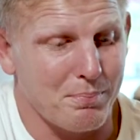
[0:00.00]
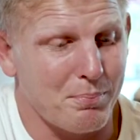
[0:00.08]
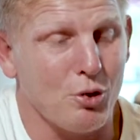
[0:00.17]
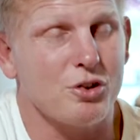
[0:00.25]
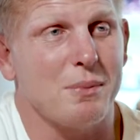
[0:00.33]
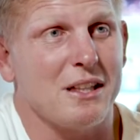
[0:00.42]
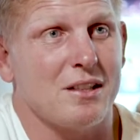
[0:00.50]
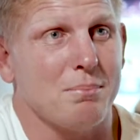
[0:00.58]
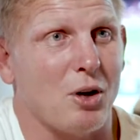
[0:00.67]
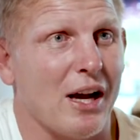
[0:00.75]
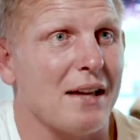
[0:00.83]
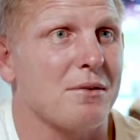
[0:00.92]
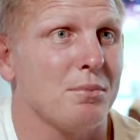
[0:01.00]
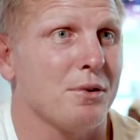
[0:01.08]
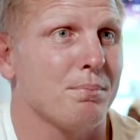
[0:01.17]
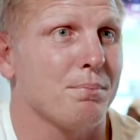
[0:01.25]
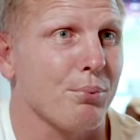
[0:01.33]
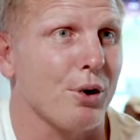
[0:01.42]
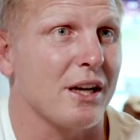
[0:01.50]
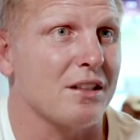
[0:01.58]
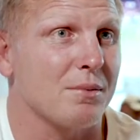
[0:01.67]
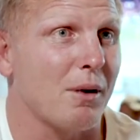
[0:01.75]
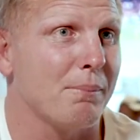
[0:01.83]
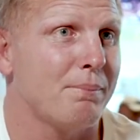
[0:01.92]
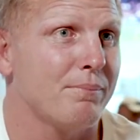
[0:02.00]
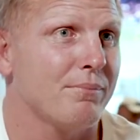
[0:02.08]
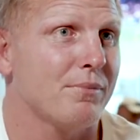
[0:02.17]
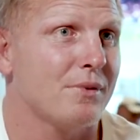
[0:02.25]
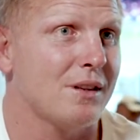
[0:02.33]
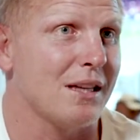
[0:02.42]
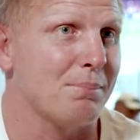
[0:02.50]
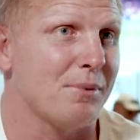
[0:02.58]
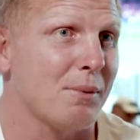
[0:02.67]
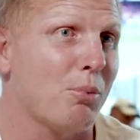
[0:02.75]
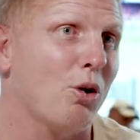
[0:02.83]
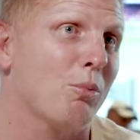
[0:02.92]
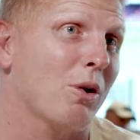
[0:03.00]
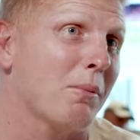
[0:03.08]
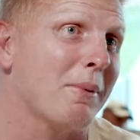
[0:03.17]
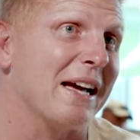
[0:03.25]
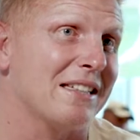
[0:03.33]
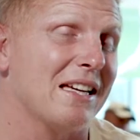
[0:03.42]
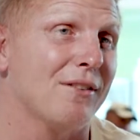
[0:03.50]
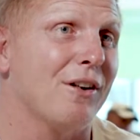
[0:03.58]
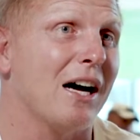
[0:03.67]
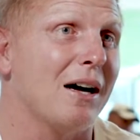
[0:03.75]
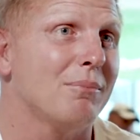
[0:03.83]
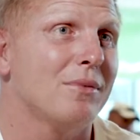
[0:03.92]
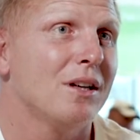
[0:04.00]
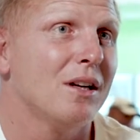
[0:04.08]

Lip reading: push me to my ultimate brink, to the point where I'm about to give up,